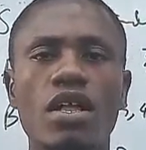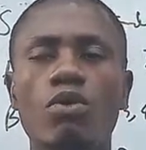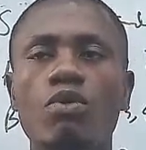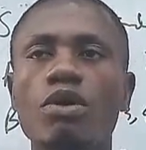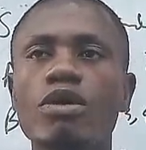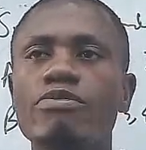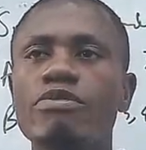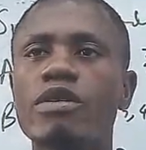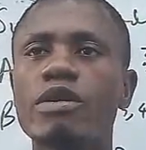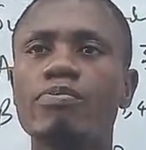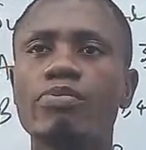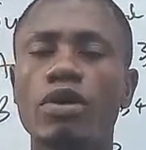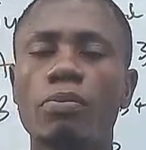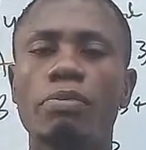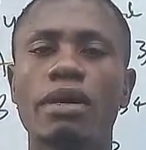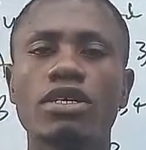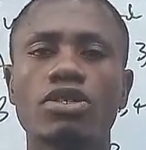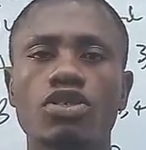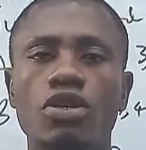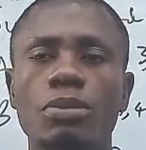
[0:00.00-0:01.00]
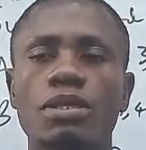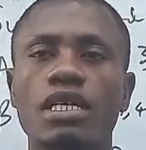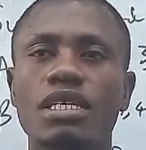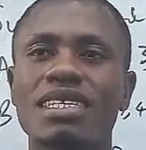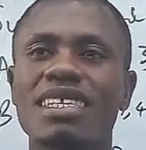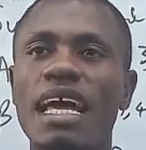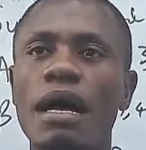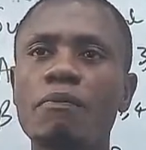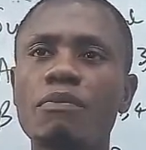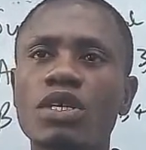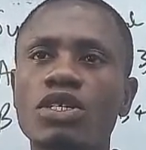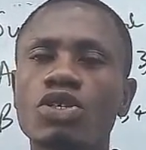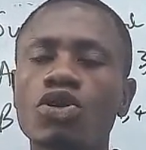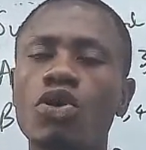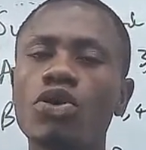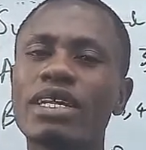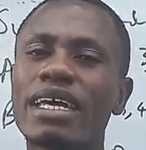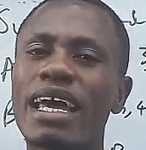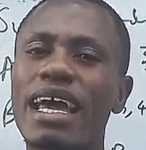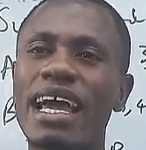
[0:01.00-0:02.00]
What do you mean proper subset? That means
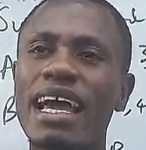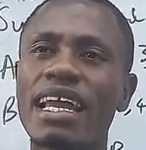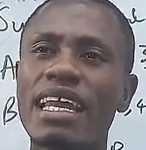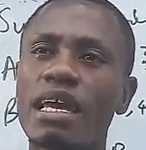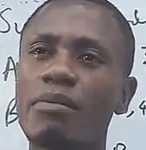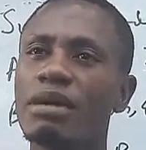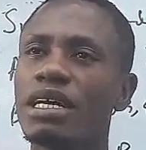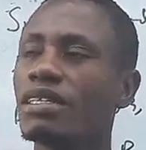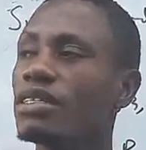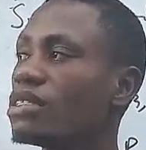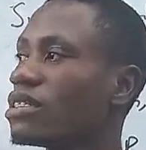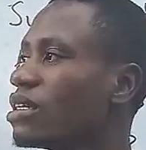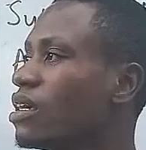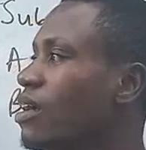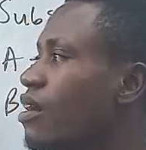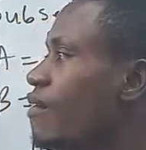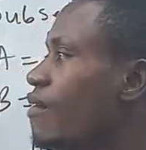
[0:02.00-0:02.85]
all the elements